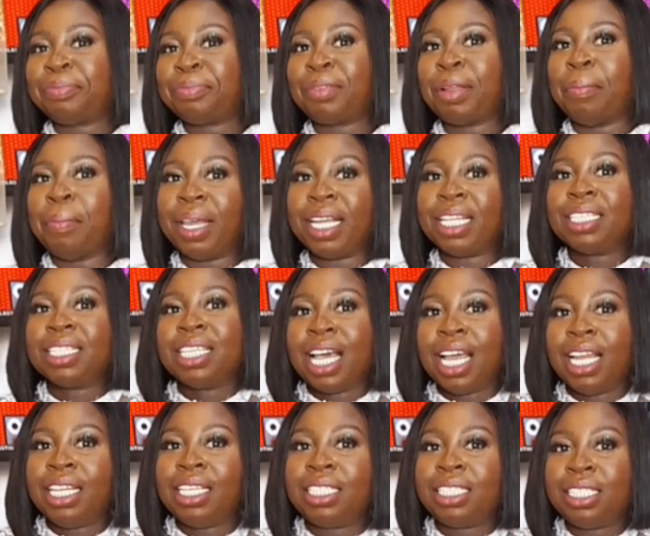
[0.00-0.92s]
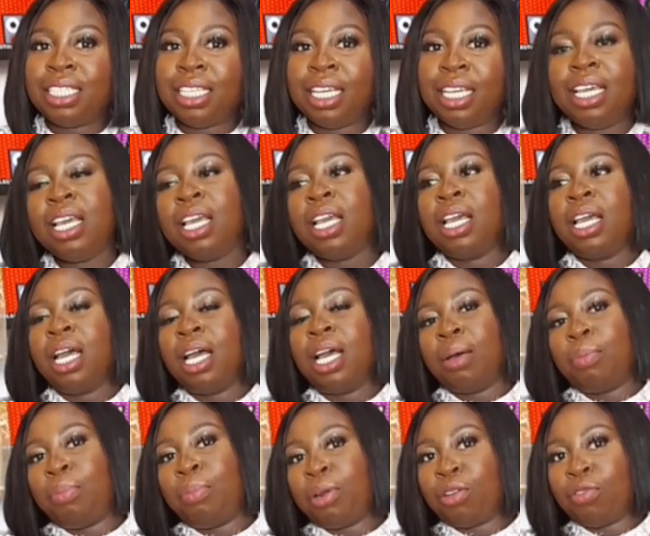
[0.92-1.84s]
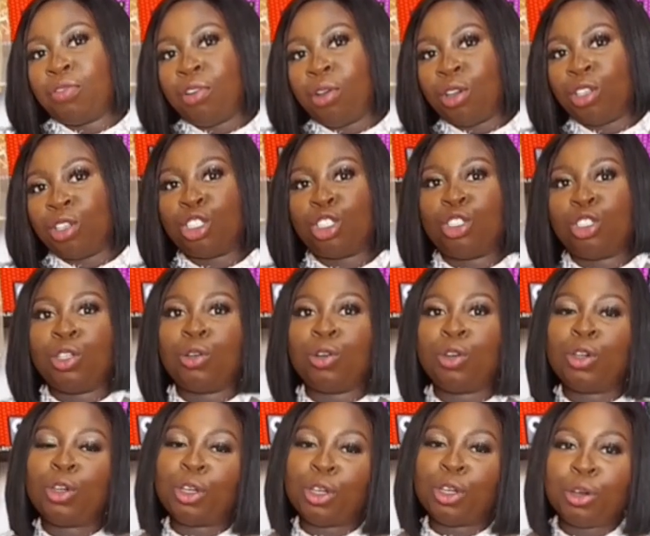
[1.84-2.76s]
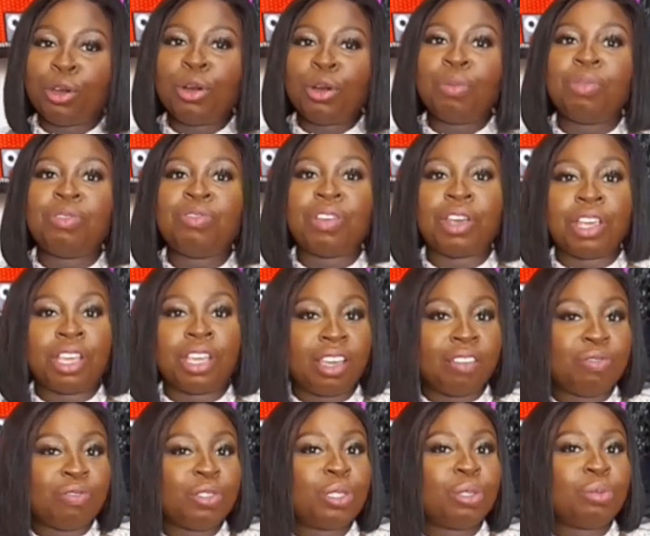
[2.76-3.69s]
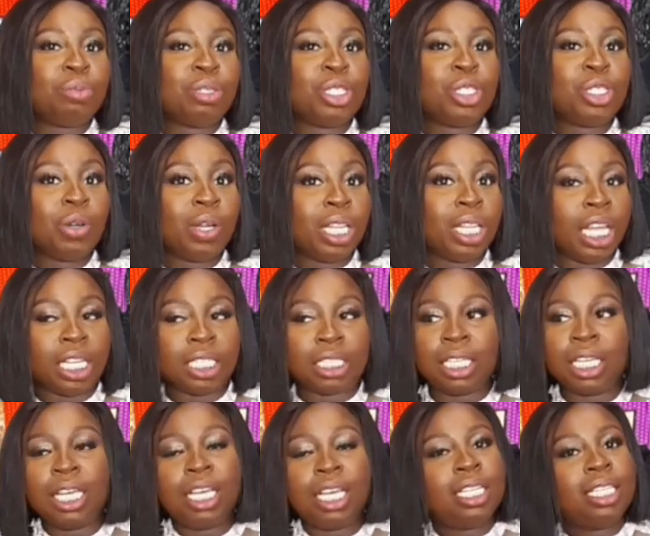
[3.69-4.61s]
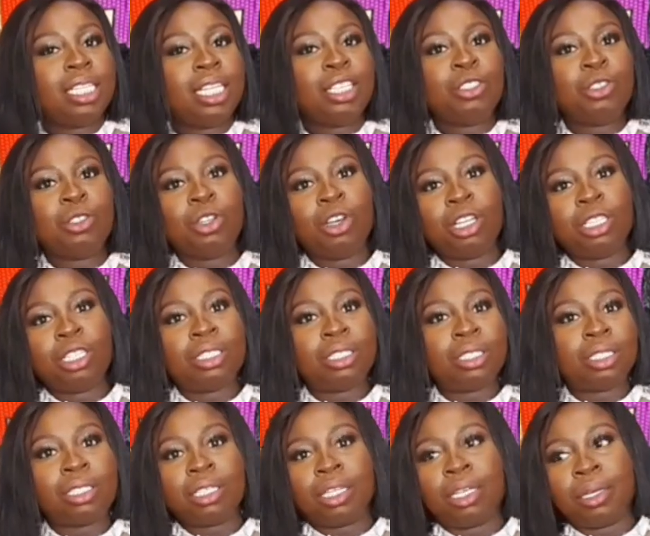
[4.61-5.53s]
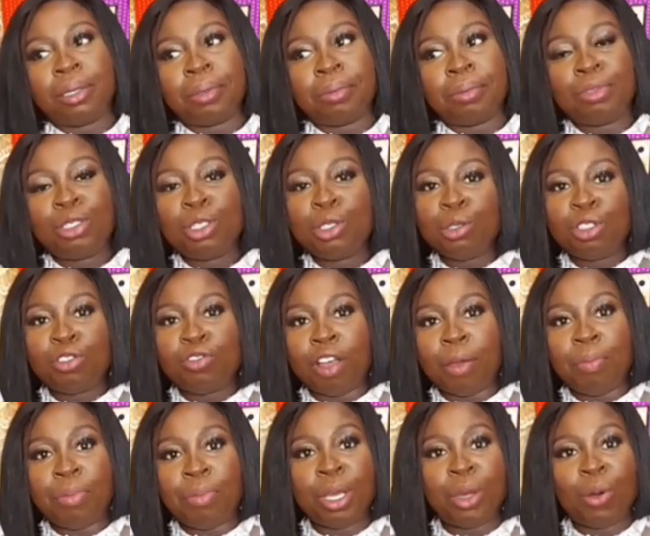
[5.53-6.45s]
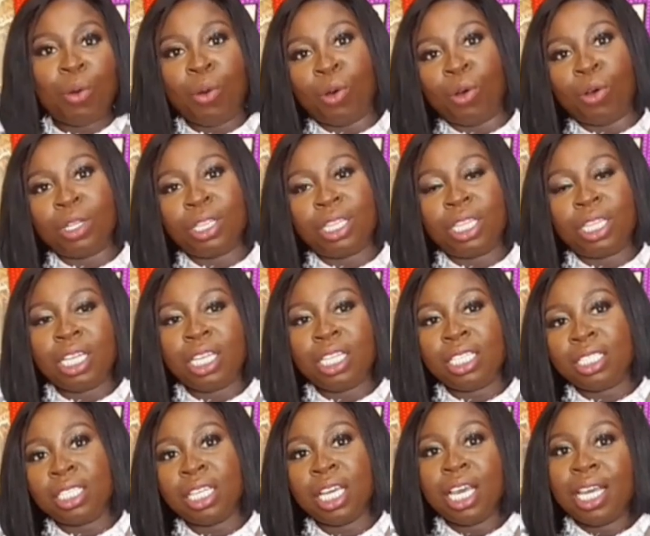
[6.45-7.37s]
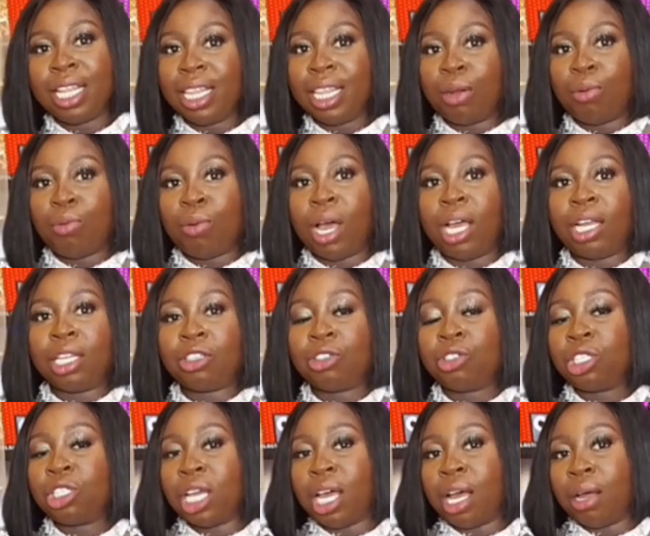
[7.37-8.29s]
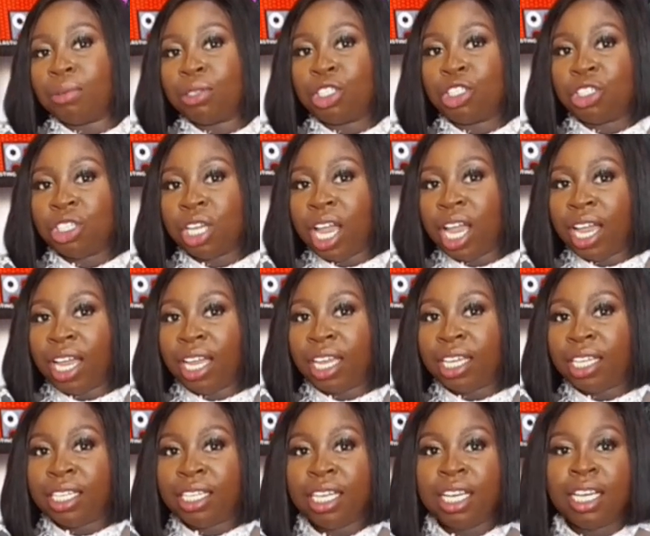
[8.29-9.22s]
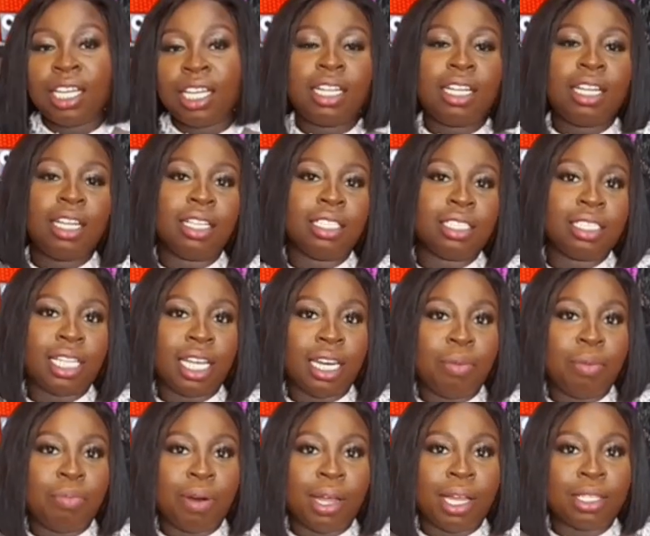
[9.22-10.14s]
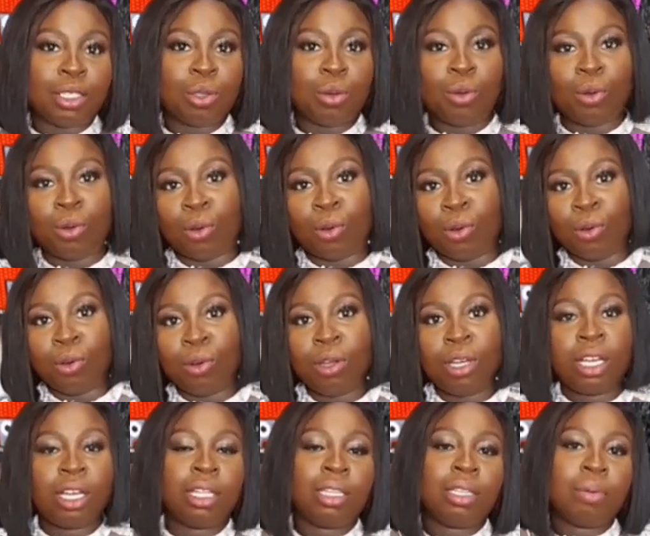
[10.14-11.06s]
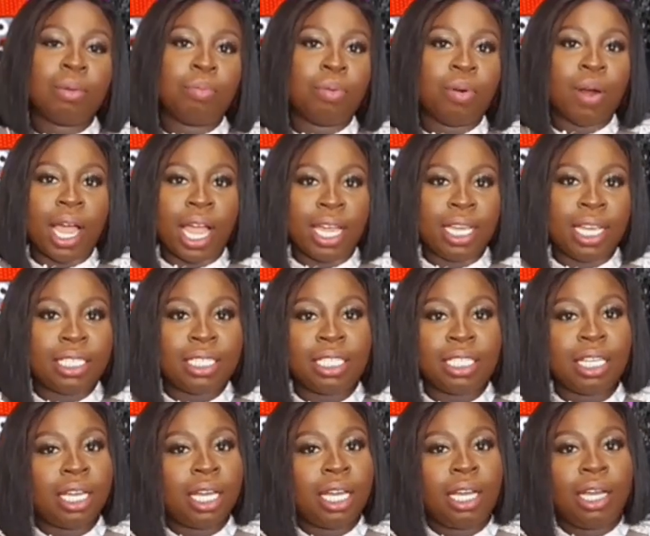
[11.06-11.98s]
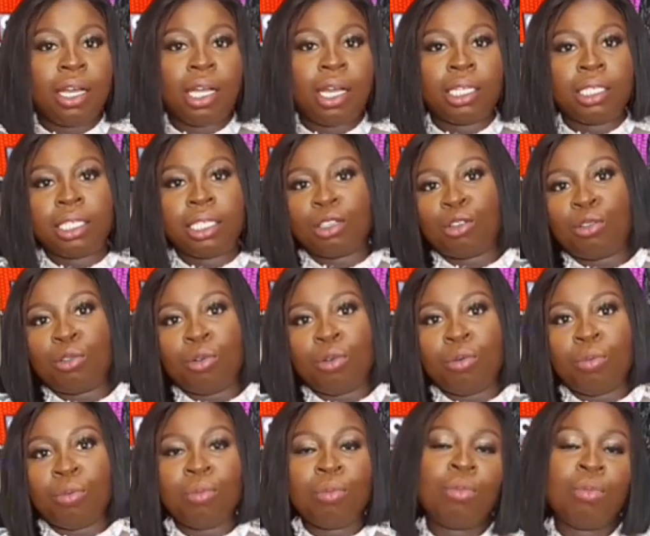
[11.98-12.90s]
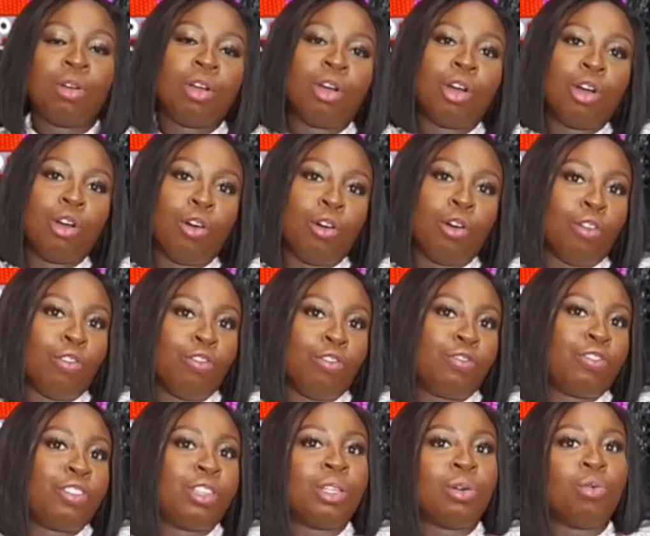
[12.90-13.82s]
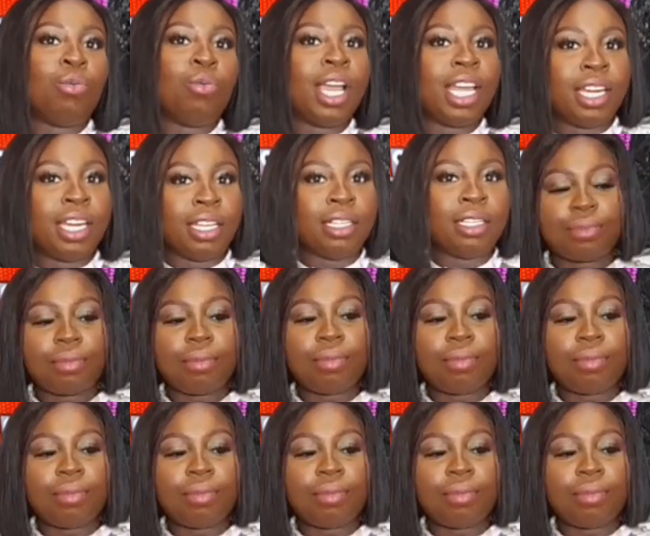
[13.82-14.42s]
mentality, but of course you're going to be very careful to be sure that they do not choose fabric or things that will outshine the celebrant or the bride and the groom of the wedding.